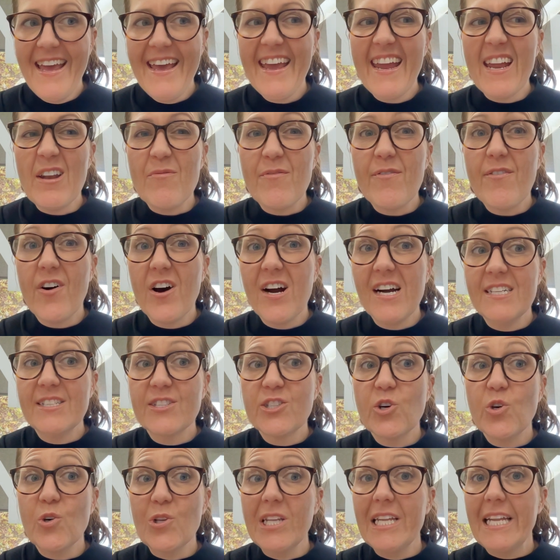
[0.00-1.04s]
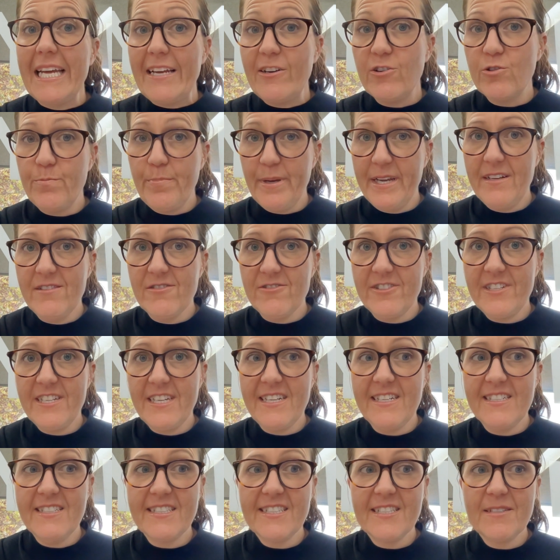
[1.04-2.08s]
in fines or legal
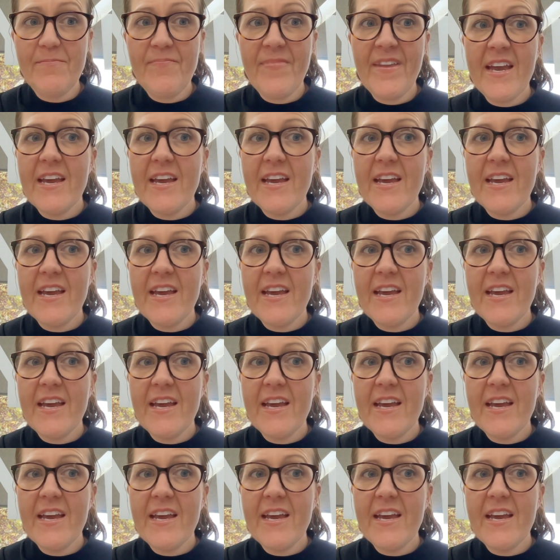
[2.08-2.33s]
penalties.